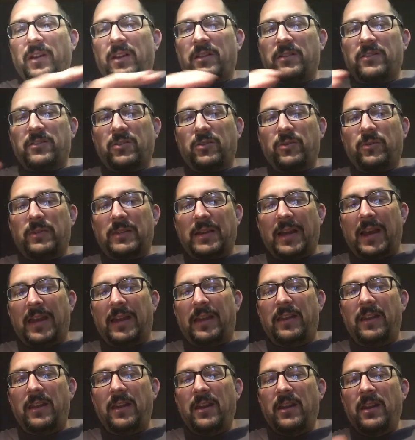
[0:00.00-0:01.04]
too
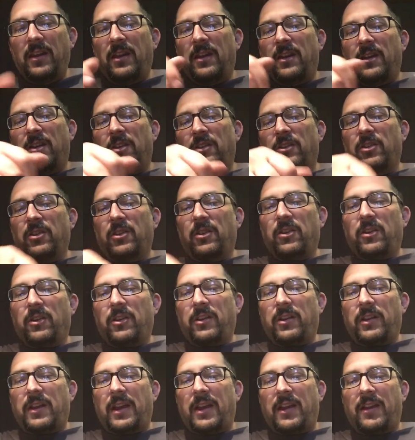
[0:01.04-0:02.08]
tight, you're
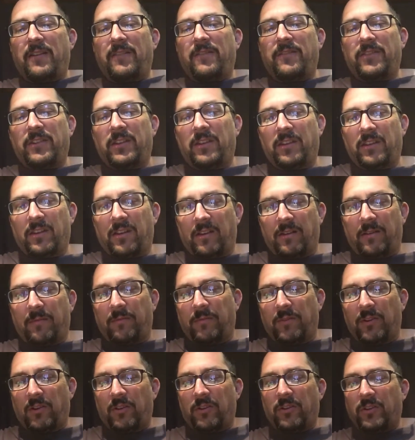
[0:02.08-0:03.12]
gonna have the
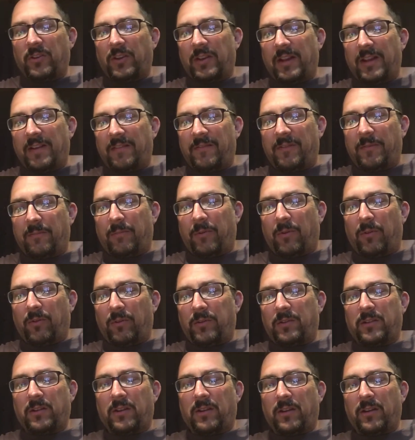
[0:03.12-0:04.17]
you're gonna have the
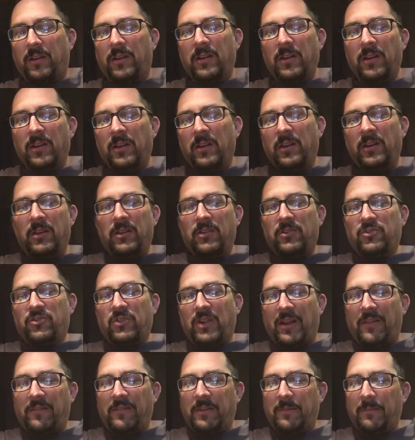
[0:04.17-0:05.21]
bolt
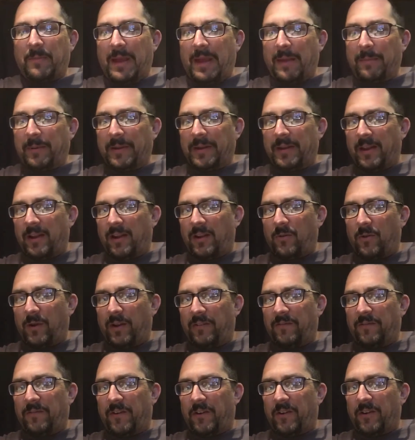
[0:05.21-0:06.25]
traveling back but not
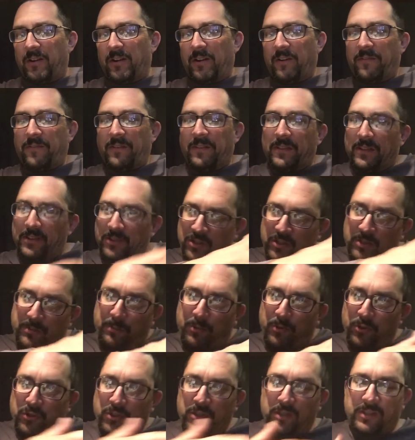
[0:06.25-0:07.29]
quite far enough, and then just
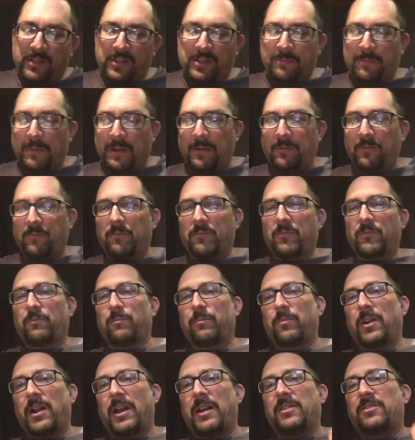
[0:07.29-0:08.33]
pushing the spent
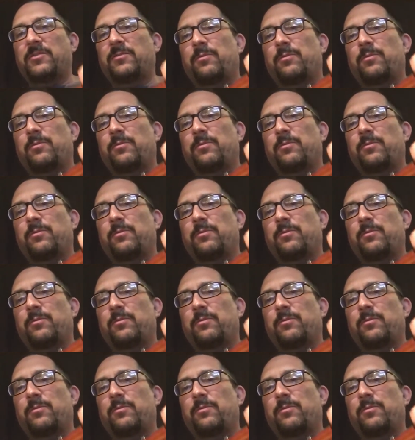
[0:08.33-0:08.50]
brass